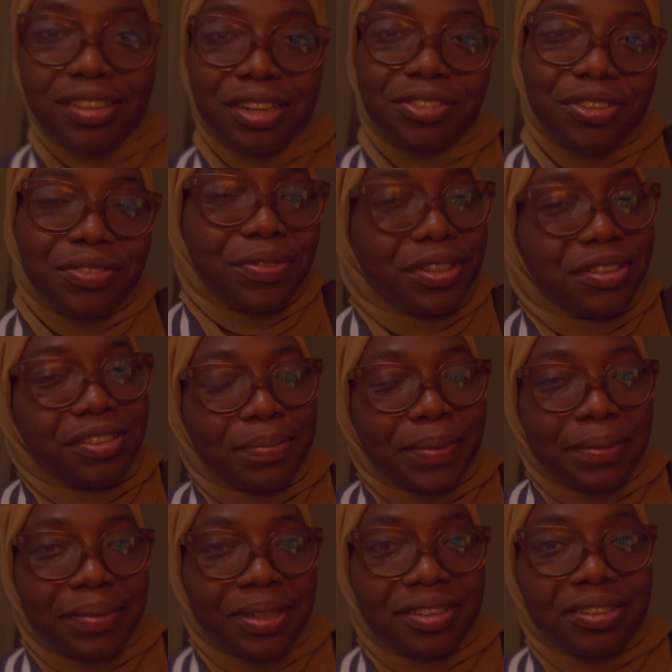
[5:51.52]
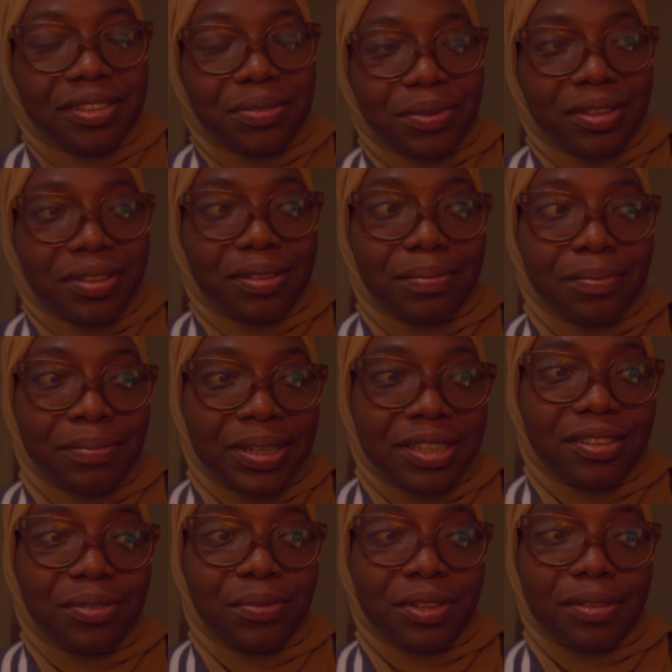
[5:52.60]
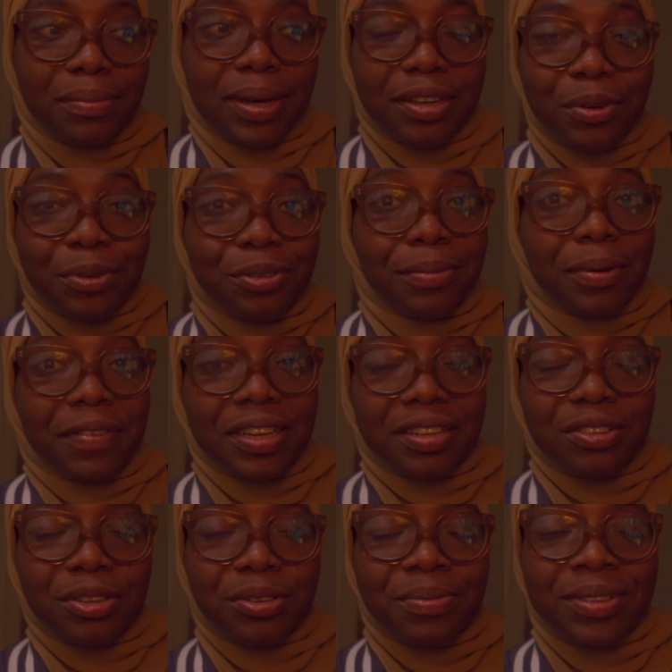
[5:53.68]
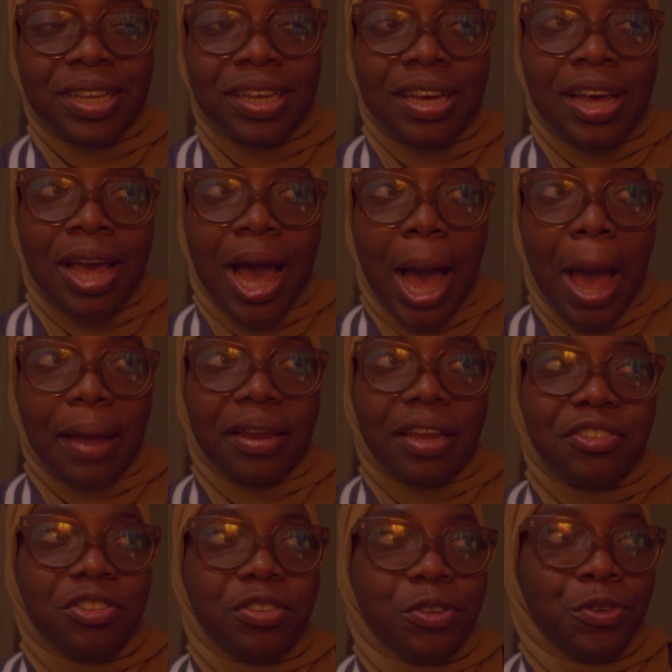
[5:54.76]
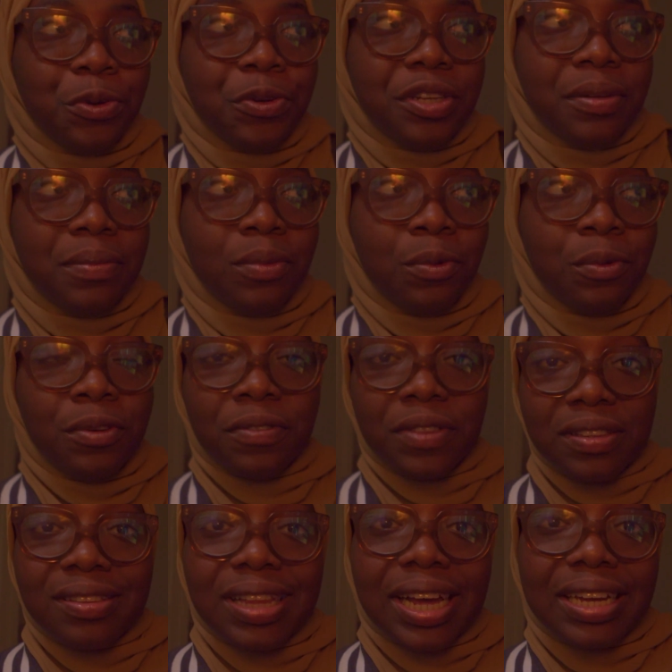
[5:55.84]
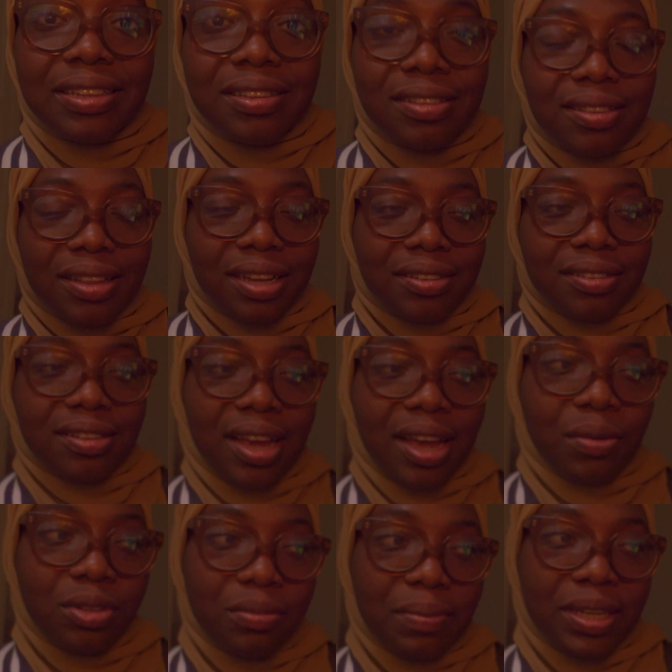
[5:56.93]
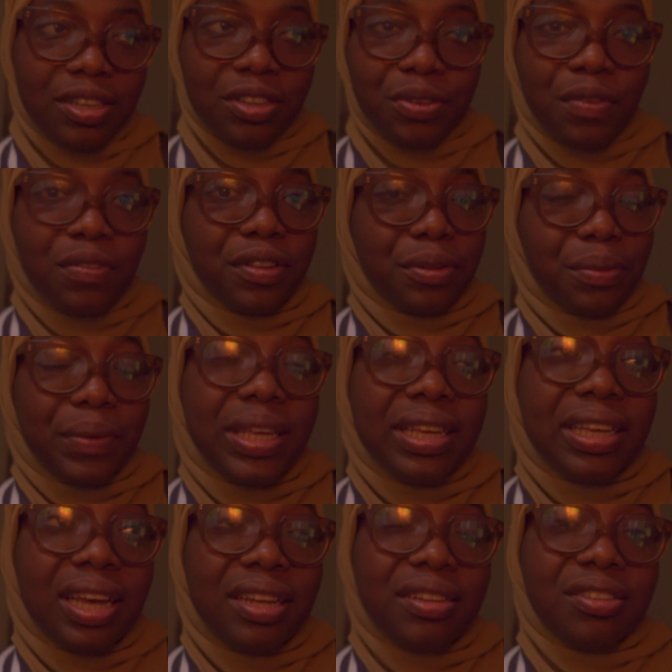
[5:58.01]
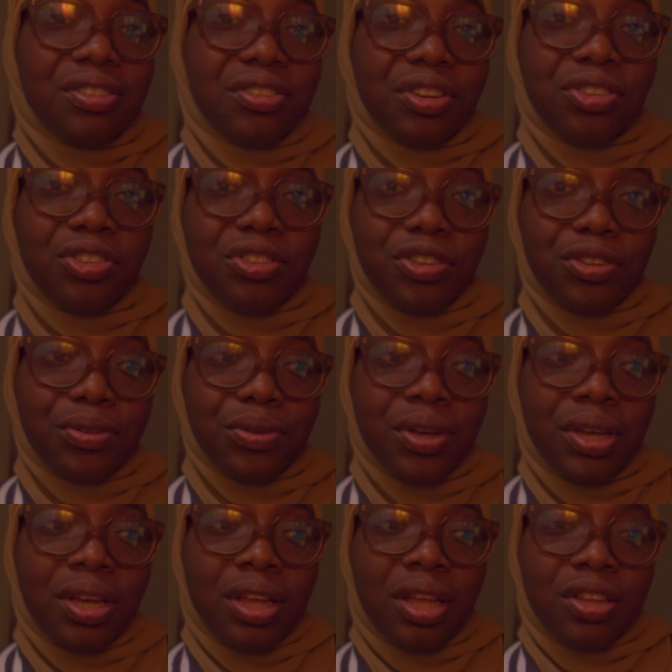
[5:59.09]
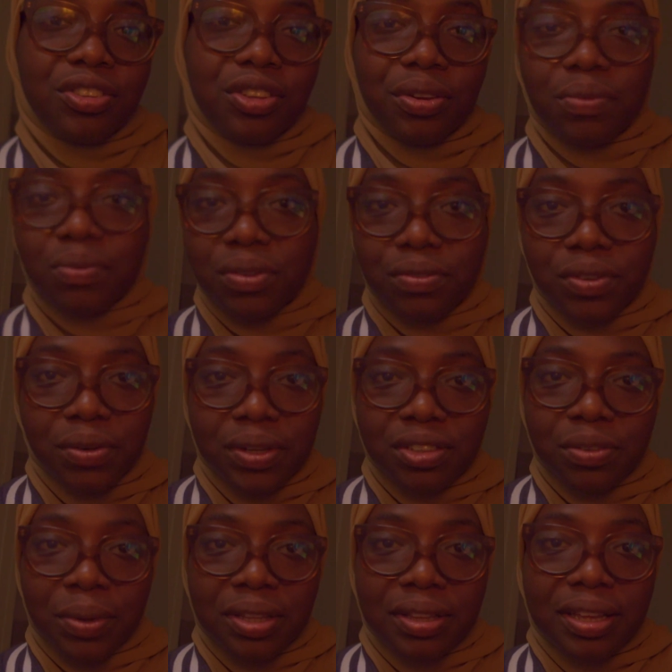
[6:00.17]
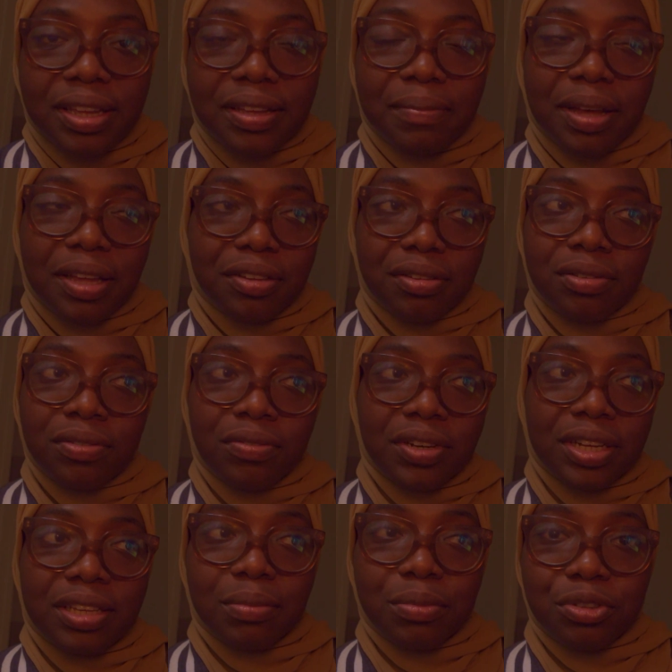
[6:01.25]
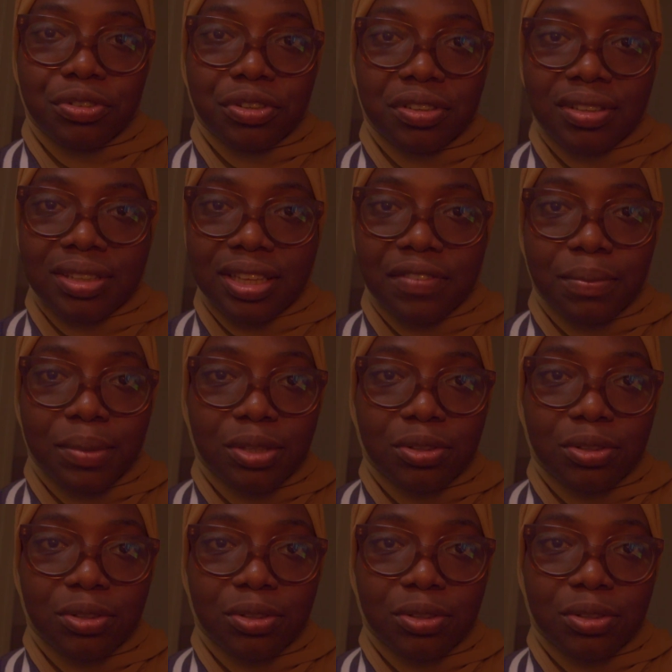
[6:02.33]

and I just finished my meeting with my co-supervisor, and I just showed him all of the slides that I was making over the weekend, just to sort of review it with him and for him to just give me